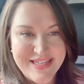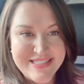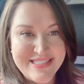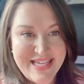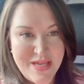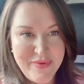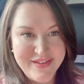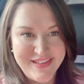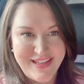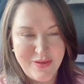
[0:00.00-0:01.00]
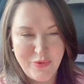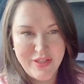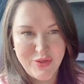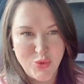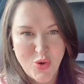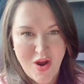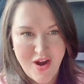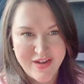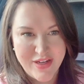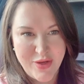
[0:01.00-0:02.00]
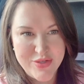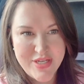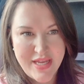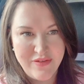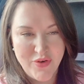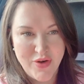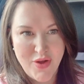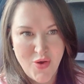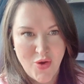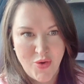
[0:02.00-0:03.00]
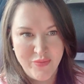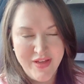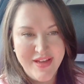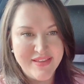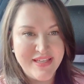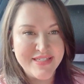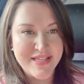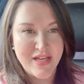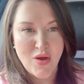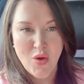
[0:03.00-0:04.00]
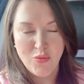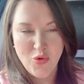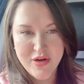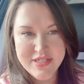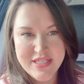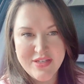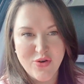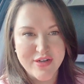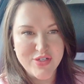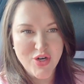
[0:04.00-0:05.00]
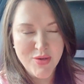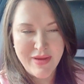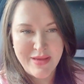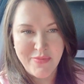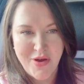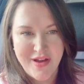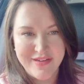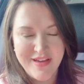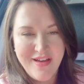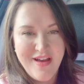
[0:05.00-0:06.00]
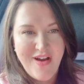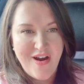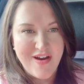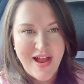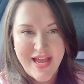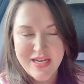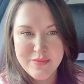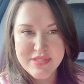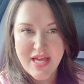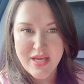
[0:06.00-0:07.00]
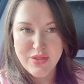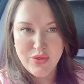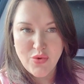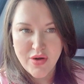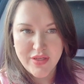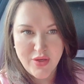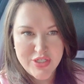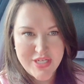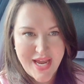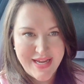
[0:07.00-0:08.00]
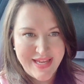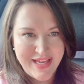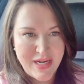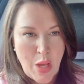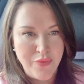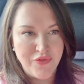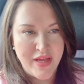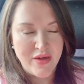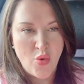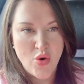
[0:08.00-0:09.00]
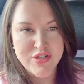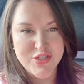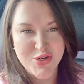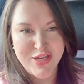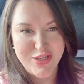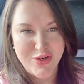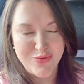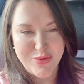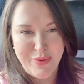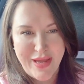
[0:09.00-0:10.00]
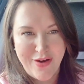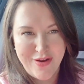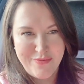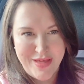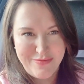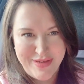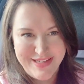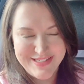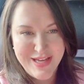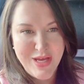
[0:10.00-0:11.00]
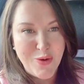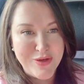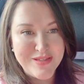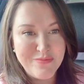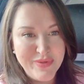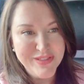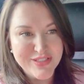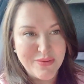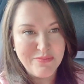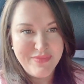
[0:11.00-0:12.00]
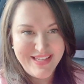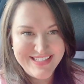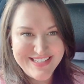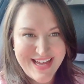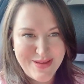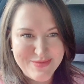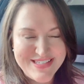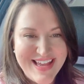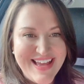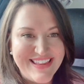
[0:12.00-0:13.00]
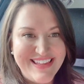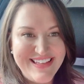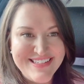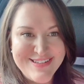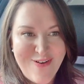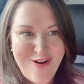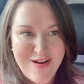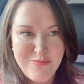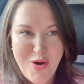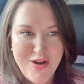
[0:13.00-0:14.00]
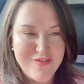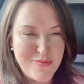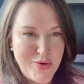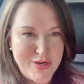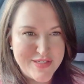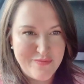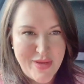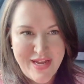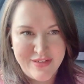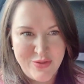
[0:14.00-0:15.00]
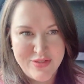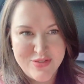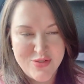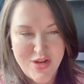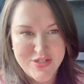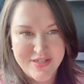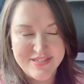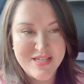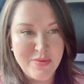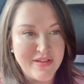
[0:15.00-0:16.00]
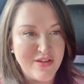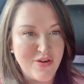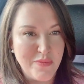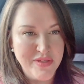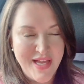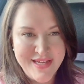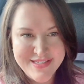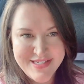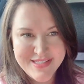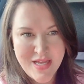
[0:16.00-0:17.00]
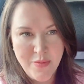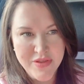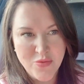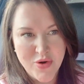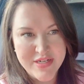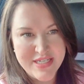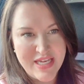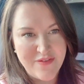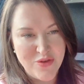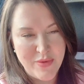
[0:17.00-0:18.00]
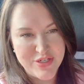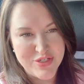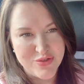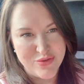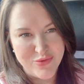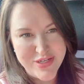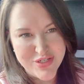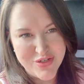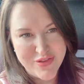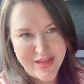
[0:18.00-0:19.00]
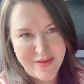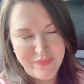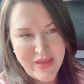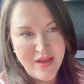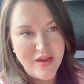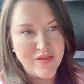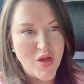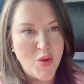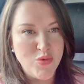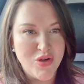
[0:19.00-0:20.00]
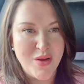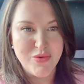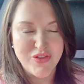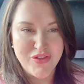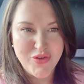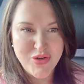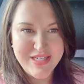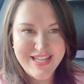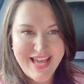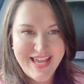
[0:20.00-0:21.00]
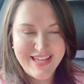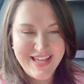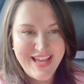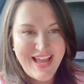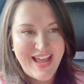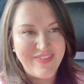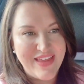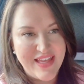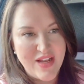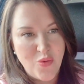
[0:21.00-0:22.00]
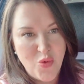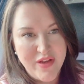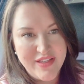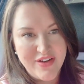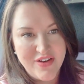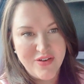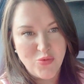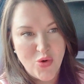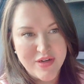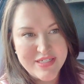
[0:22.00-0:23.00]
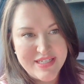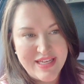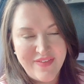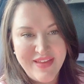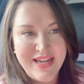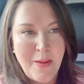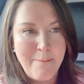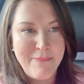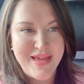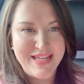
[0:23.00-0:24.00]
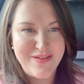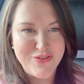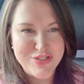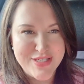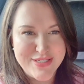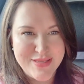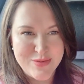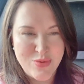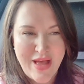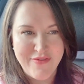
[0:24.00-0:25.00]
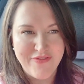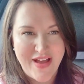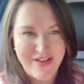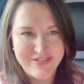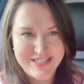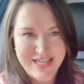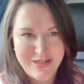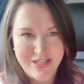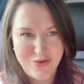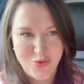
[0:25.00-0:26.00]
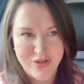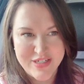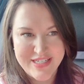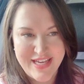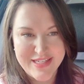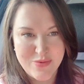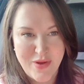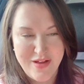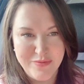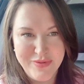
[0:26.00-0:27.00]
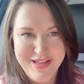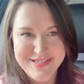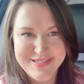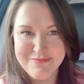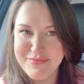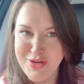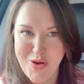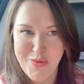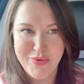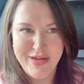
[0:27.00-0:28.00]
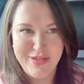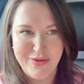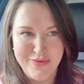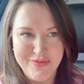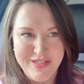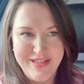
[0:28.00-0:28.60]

Typically, when you are negotiating for a home, things like a home warranty or a termite bond are items that you are negotiating in upfront or during your repair amendment. With a builder, many times these are part of the perks of buying new construction. Typically, your appliances come with a warranty if you make sure and register them. The home will come with a 30-day and then a 1-year warranty, and then many of your systems will have a 5 to 10-year warranty as well. Plus, they're all brand new.